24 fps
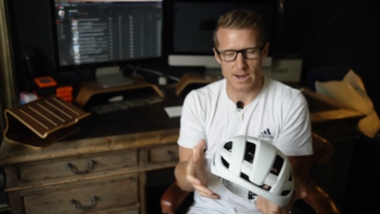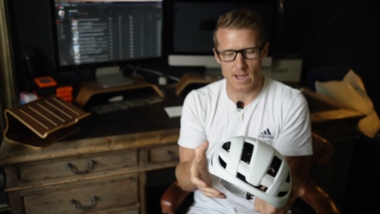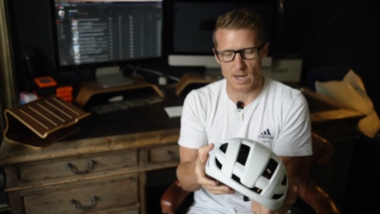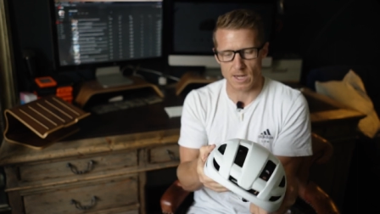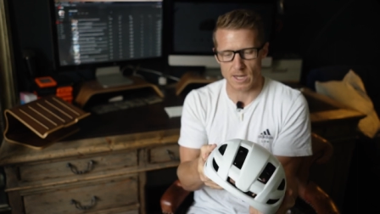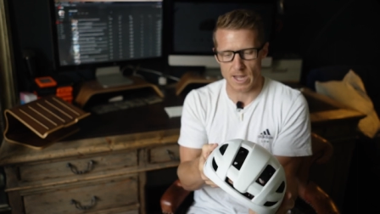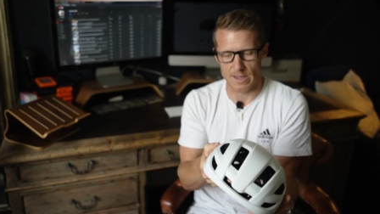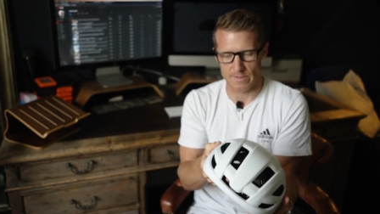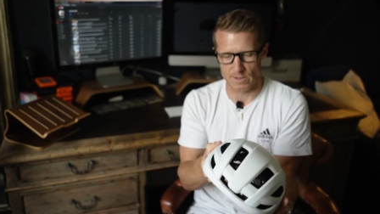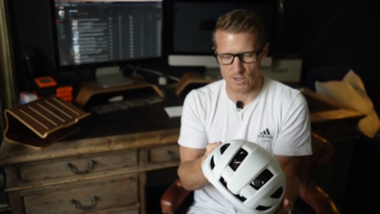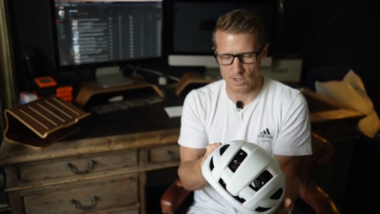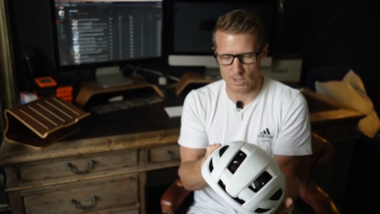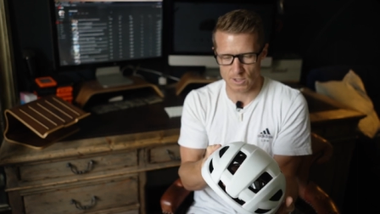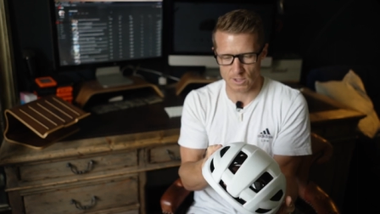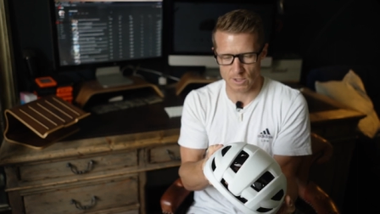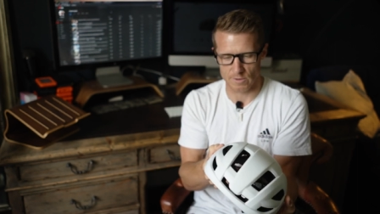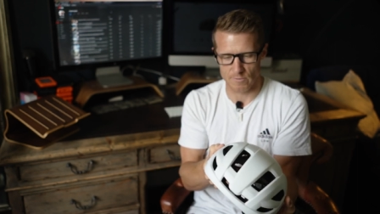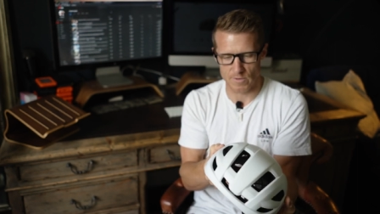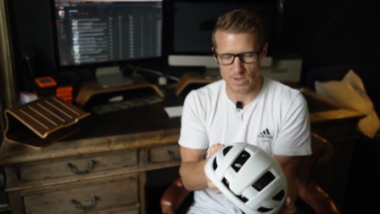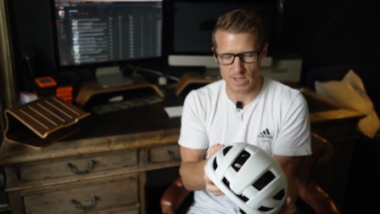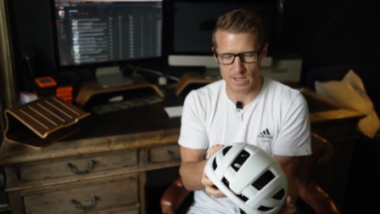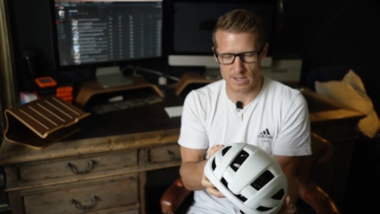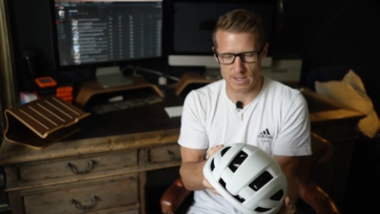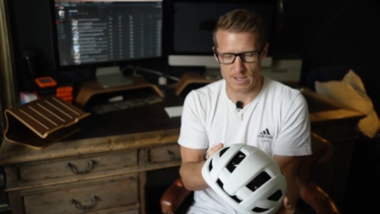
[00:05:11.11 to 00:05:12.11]
I like the look
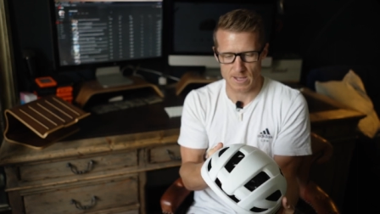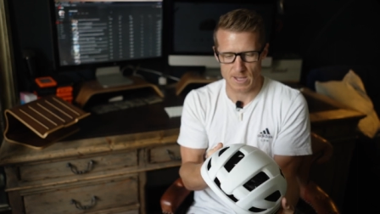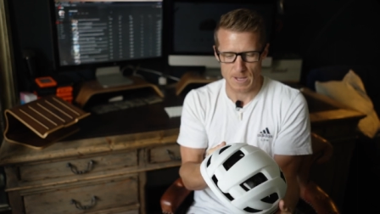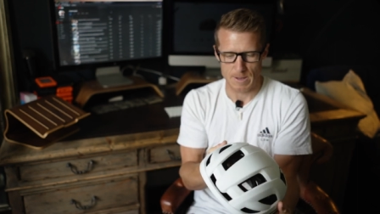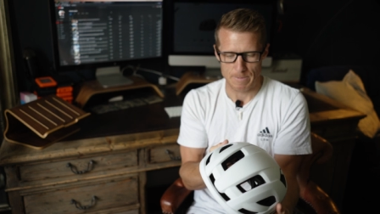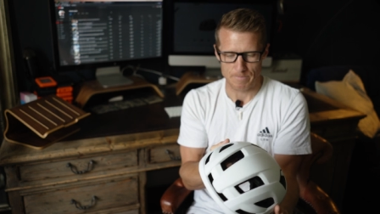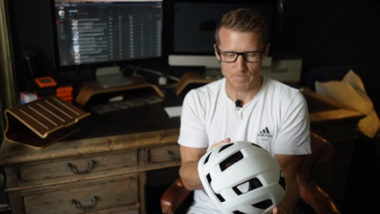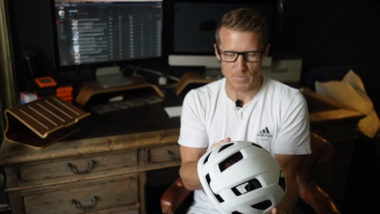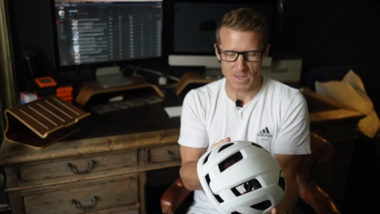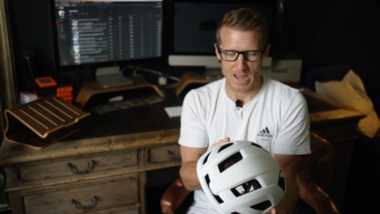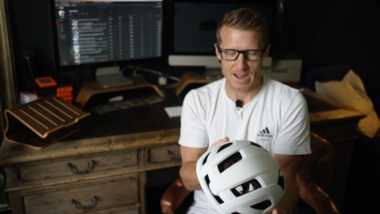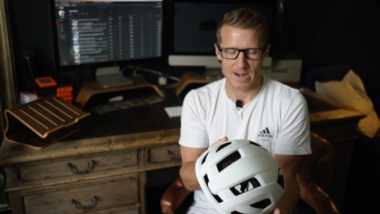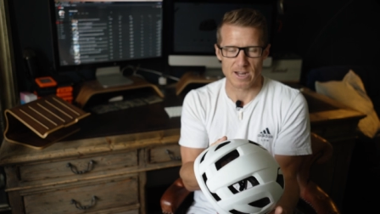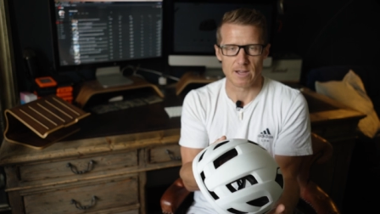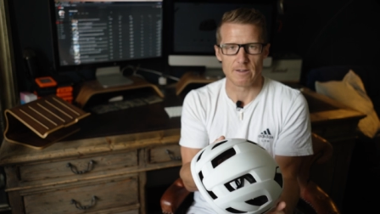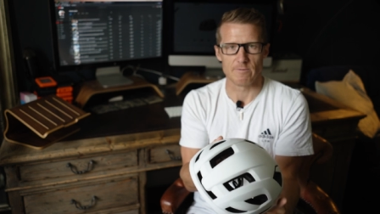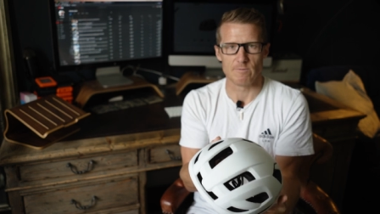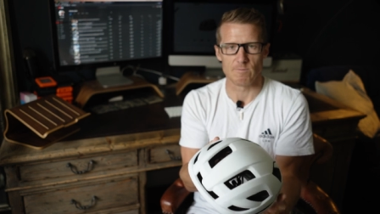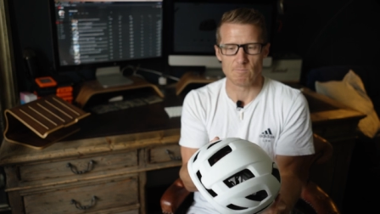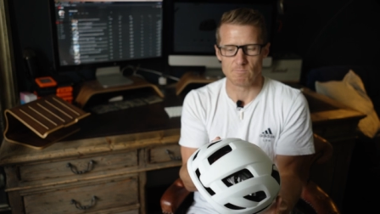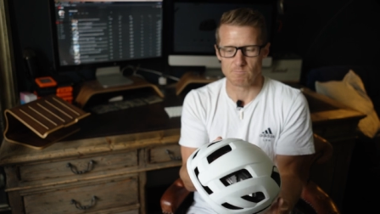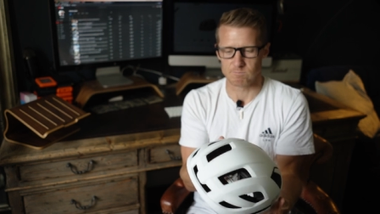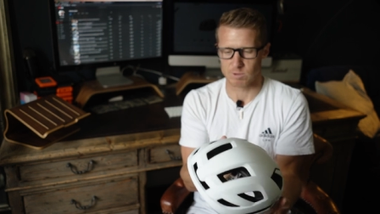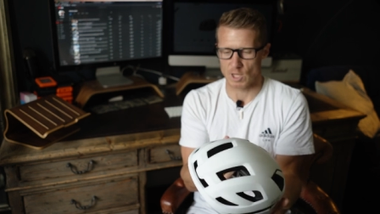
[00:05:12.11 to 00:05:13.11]
of it and I've